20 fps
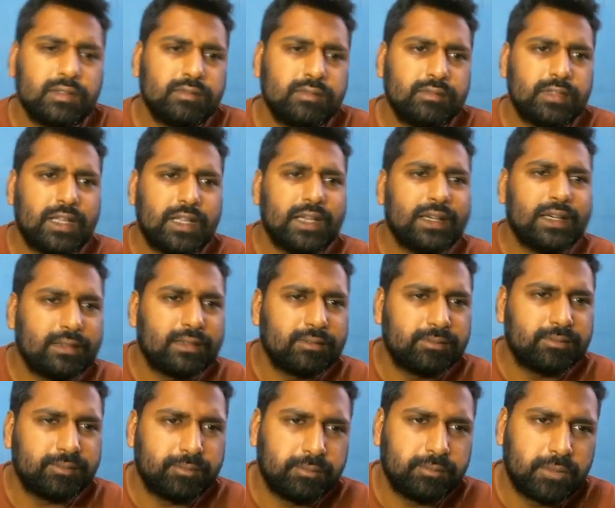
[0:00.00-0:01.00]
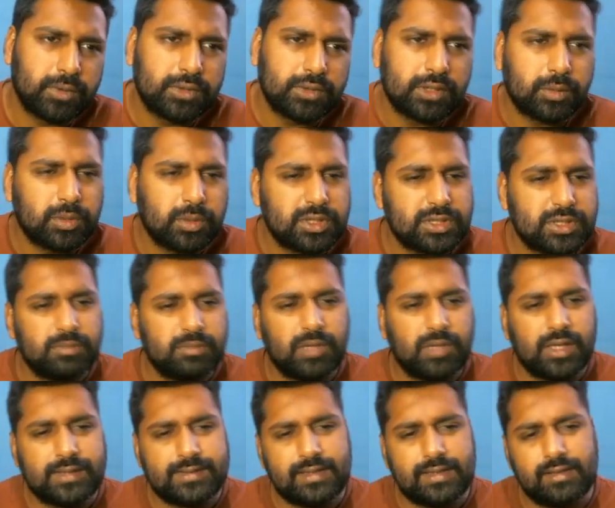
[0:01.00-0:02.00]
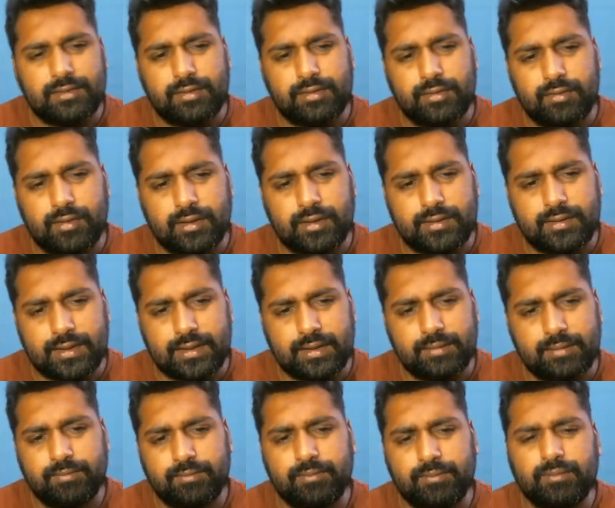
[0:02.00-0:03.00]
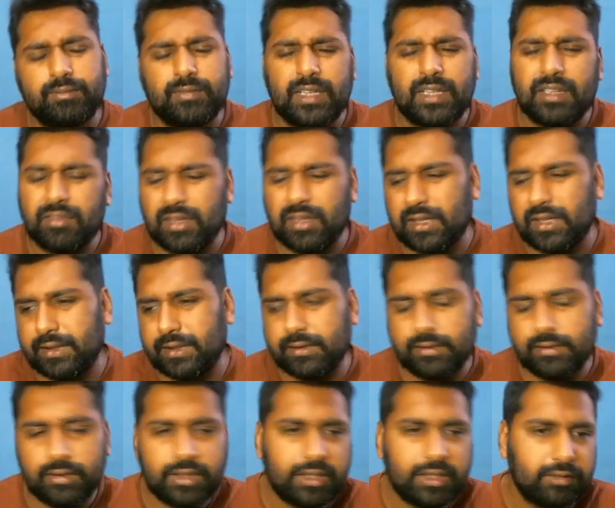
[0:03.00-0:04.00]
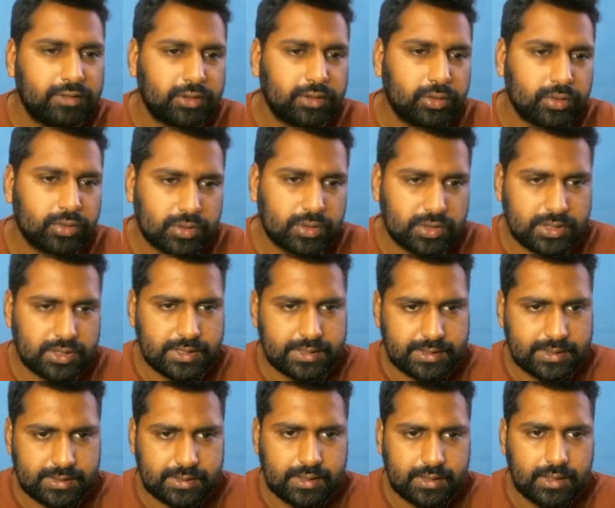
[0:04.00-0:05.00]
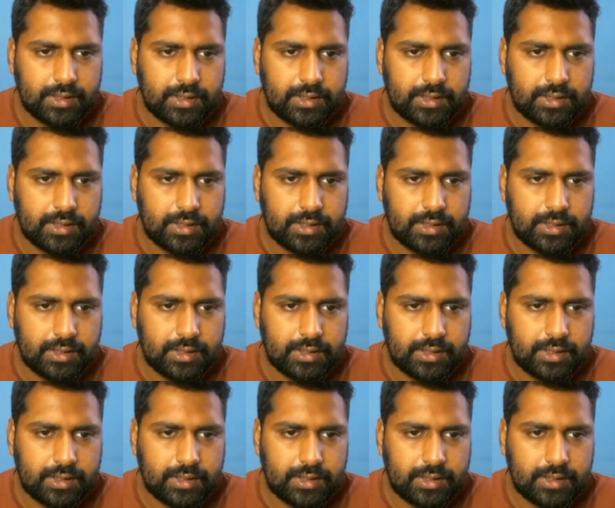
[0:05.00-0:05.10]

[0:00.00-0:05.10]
I'll put the question myself once again. Then we'll deal with those questions.